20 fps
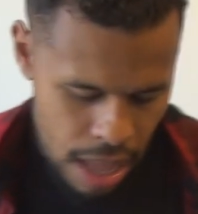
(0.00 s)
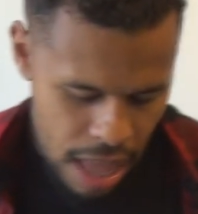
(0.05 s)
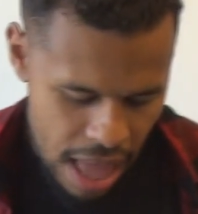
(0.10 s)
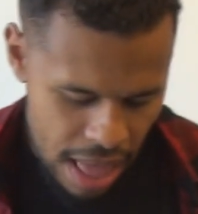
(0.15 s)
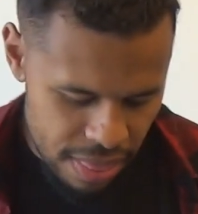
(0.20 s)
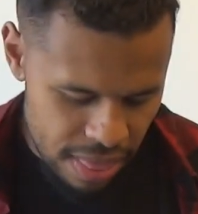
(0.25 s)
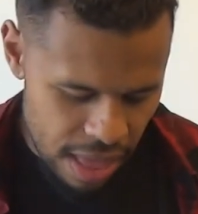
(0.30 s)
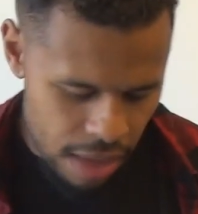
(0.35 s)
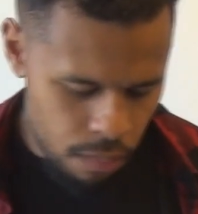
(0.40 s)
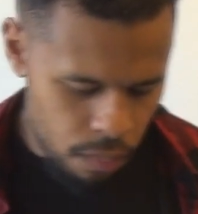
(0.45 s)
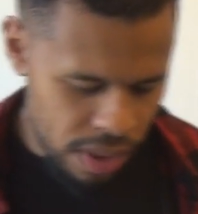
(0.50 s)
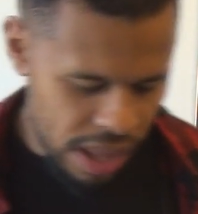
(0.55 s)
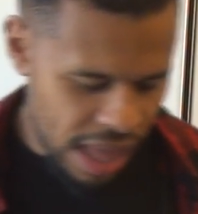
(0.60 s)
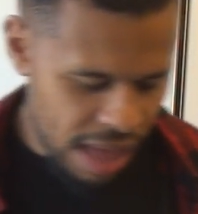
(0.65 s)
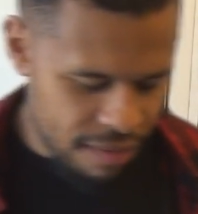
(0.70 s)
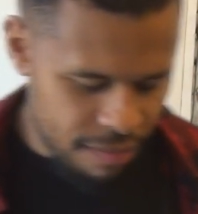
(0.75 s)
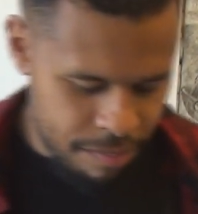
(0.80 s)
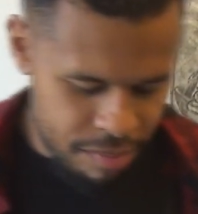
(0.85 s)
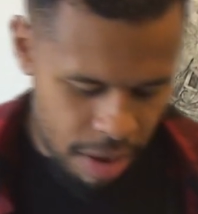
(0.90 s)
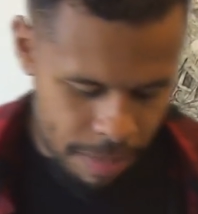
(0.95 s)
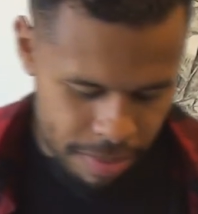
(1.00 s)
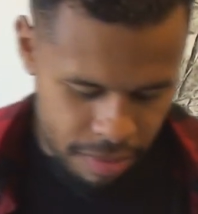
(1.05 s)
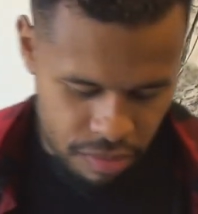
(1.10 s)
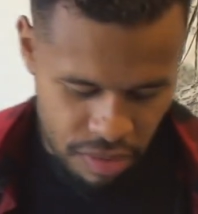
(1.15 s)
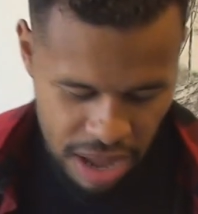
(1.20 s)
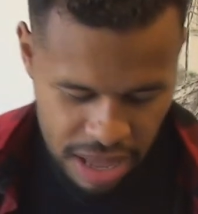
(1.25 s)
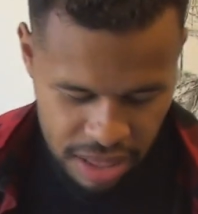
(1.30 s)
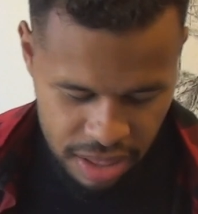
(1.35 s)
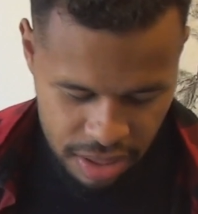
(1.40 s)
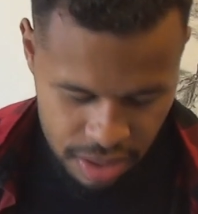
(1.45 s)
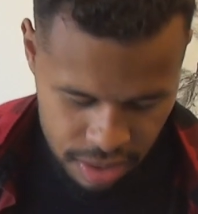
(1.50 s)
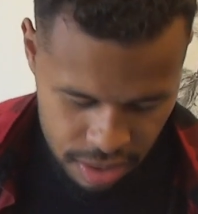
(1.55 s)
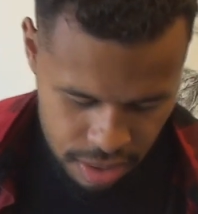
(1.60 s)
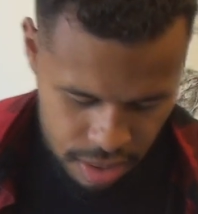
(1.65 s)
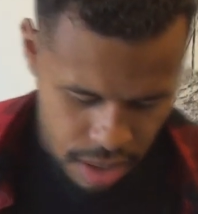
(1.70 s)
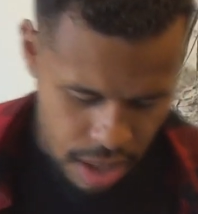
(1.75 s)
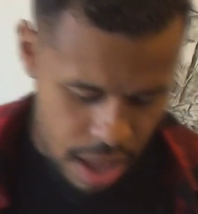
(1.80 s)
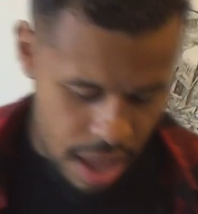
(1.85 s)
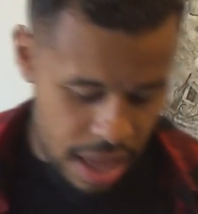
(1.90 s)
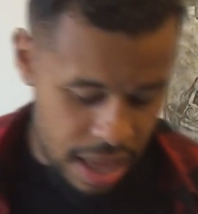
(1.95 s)
And then we have
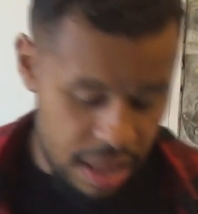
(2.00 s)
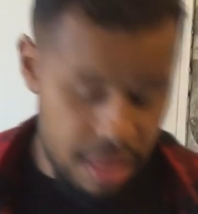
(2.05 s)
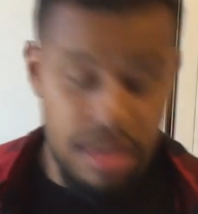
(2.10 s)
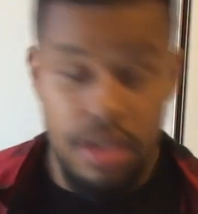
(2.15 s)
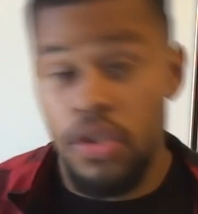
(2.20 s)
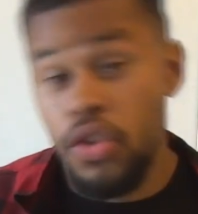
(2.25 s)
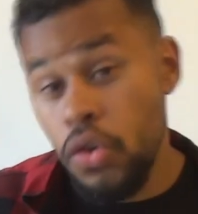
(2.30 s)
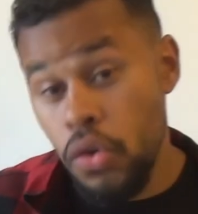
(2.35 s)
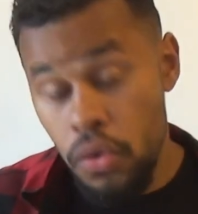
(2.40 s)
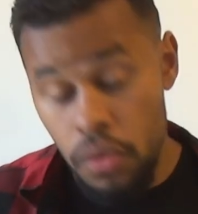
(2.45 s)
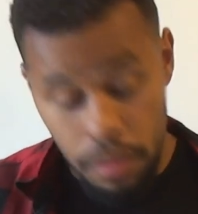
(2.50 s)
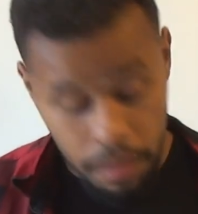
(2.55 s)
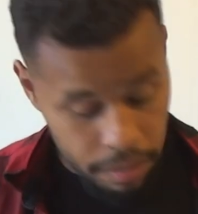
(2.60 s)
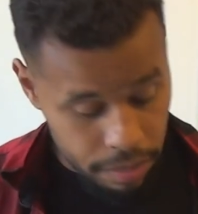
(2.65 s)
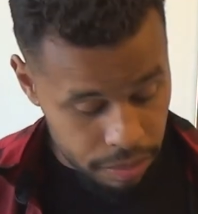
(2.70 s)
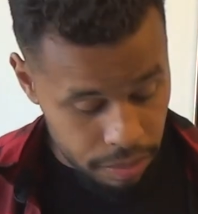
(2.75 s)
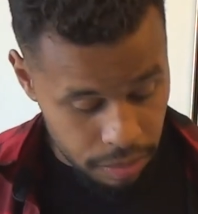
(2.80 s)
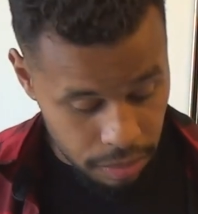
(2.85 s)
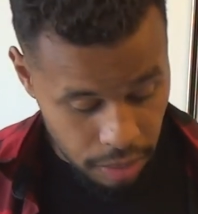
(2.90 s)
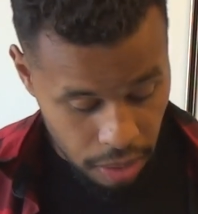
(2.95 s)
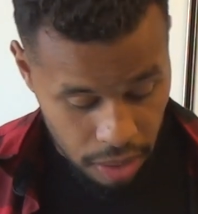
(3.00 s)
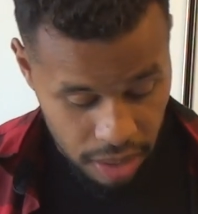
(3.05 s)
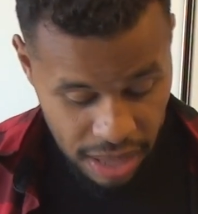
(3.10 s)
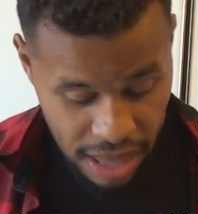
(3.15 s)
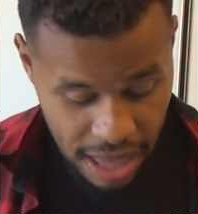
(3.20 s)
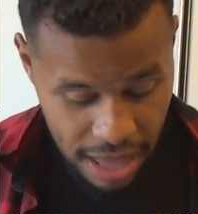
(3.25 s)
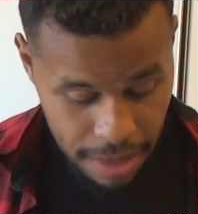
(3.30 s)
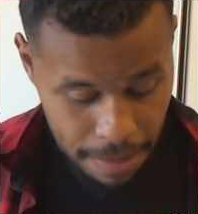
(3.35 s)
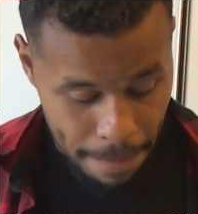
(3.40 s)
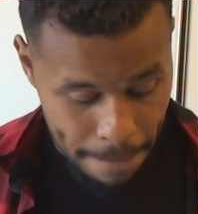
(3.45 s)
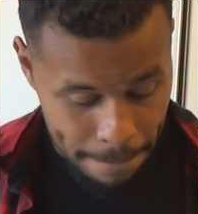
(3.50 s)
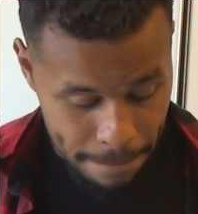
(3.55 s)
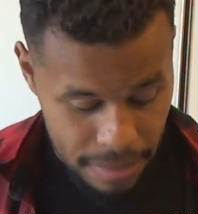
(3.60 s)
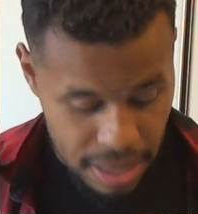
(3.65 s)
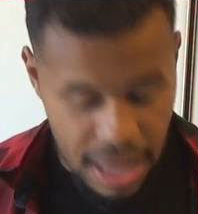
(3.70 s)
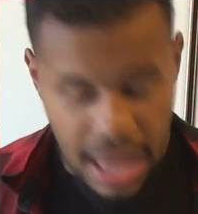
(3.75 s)
preparation, it's a 2, okay?